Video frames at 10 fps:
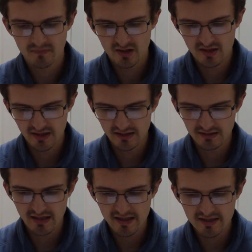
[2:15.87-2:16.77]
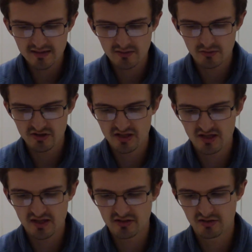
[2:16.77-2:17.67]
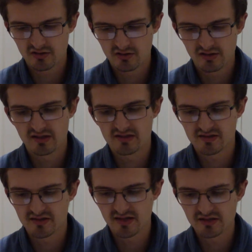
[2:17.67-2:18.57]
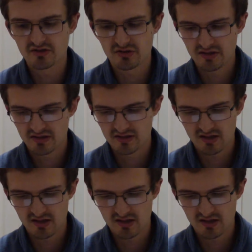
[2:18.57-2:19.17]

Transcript: A lion or tiger is dangerous.